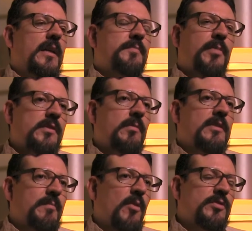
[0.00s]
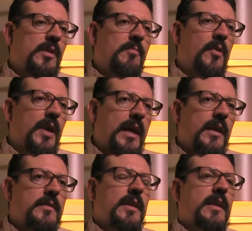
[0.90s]
it's possible that most
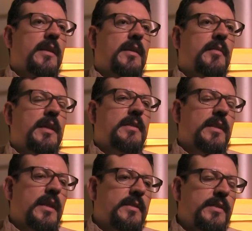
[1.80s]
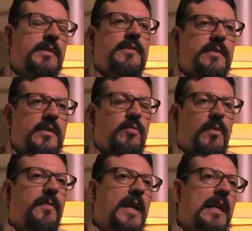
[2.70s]
American citizens
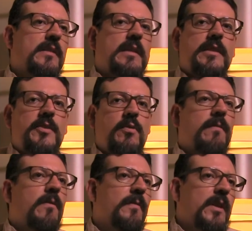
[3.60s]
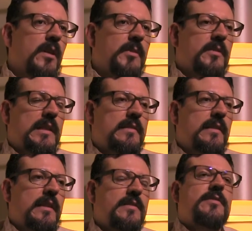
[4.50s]
will think that the UFO phenomenon is
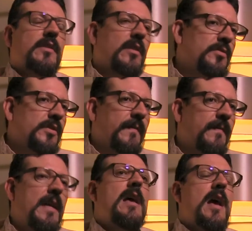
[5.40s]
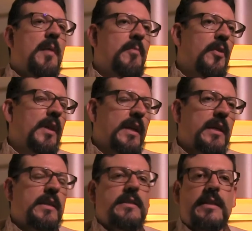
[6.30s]
an exclusive
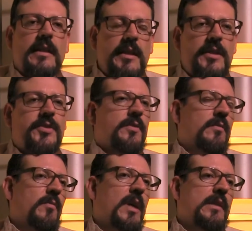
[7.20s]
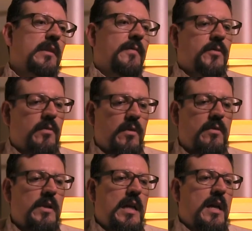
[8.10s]
American issue, right? After
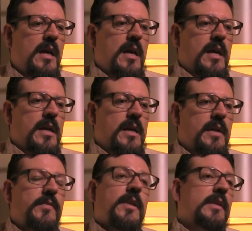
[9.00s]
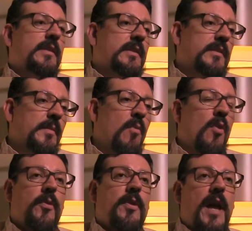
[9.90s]
all, the
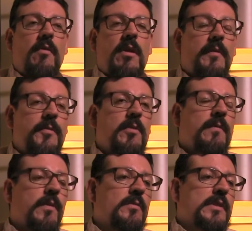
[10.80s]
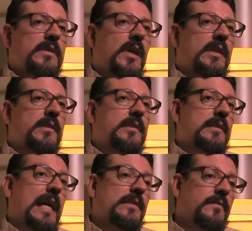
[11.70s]
modern era of UFOs started
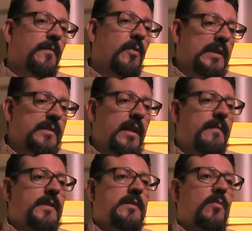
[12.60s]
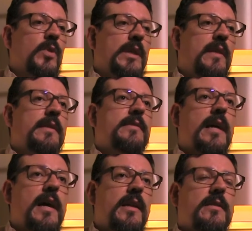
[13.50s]
in 1947 with the
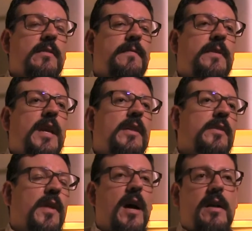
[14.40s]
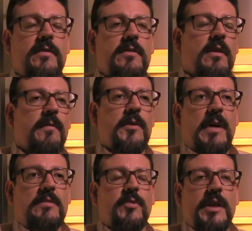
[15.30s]
sighting of Kenneth Arnold over
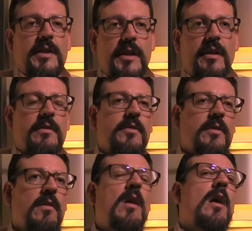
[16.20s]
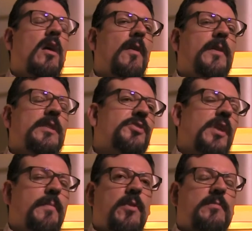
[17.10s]
Mount Rainier, you know, of these
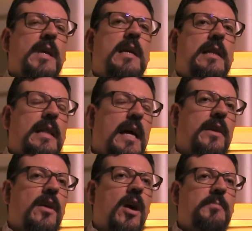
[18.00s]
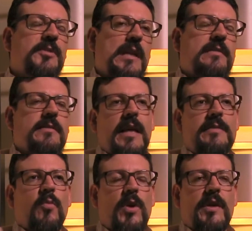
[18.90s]
chevron-like objects
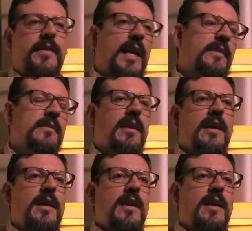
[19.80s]
that were then,